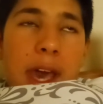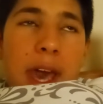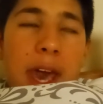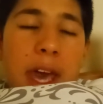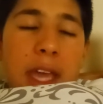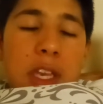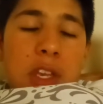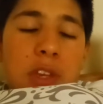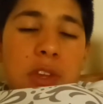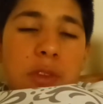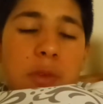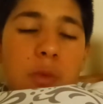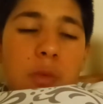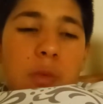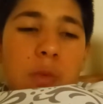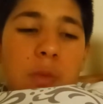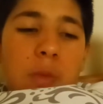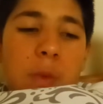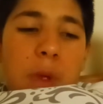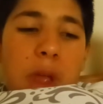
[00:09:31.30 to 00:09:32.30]
and
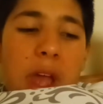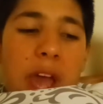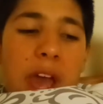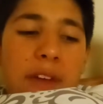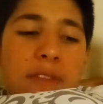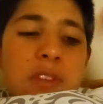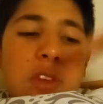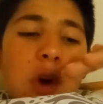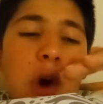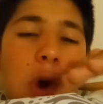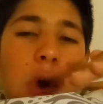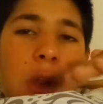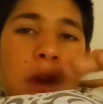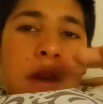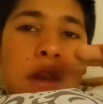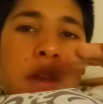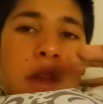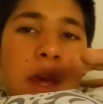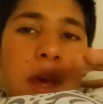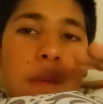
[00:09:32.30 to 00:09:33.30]
have
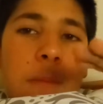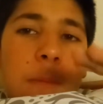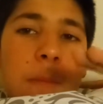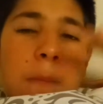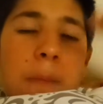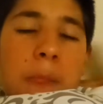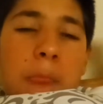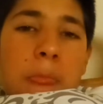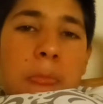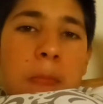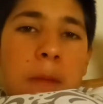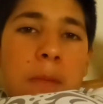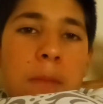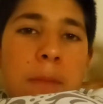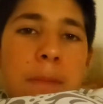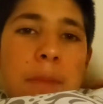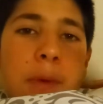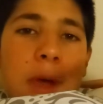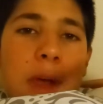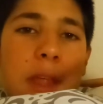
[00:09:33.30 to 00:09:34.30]
gone.
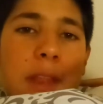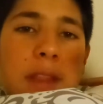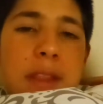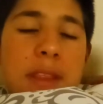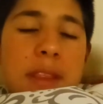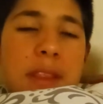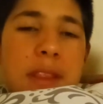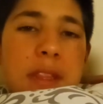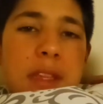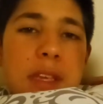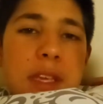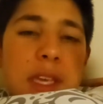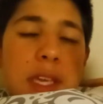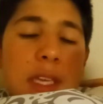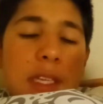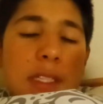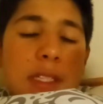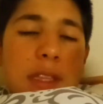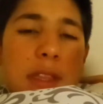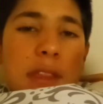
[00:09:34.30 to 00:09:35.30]
But
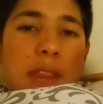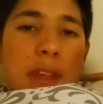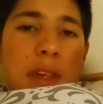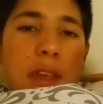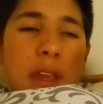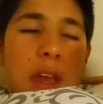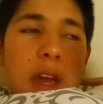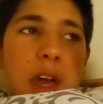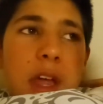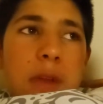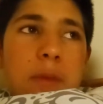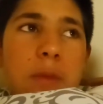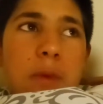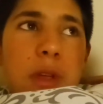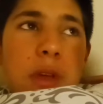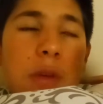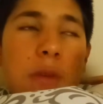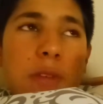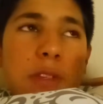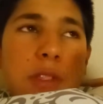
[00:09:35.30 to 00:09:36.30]
here's the thing: I
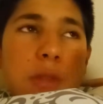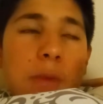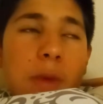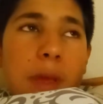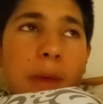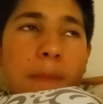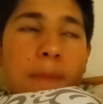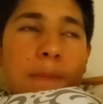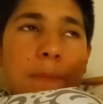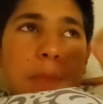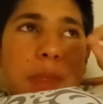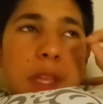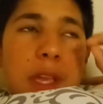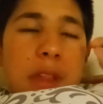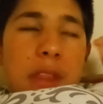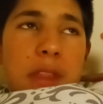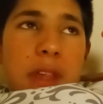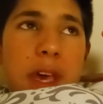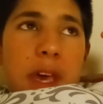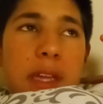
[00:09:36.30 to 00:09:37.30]
wrote to him
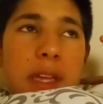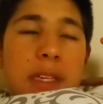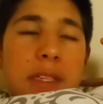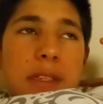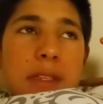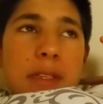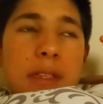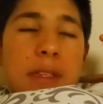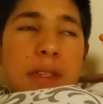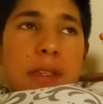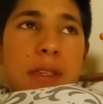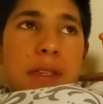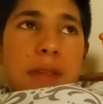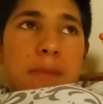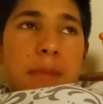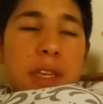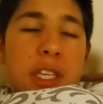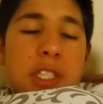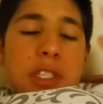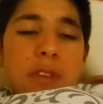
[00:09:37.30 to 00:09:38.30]
that
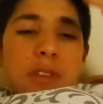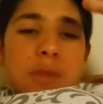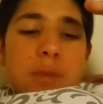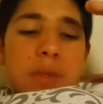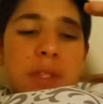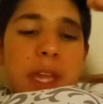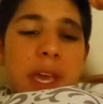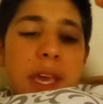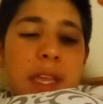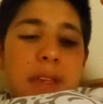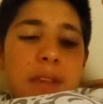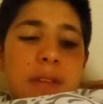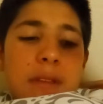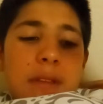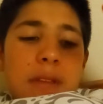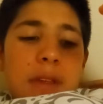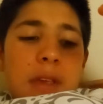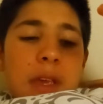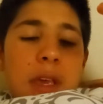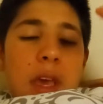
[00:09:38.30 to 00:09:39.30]
many shows will end,
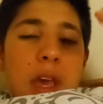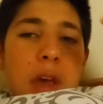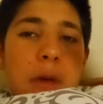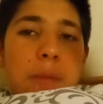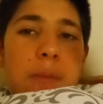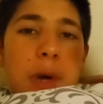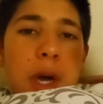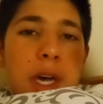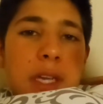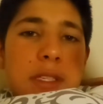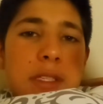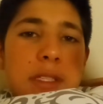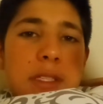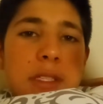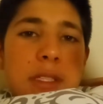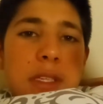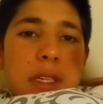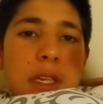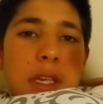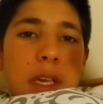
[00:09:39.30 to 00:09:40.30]

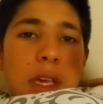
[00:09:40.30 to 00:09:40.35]
but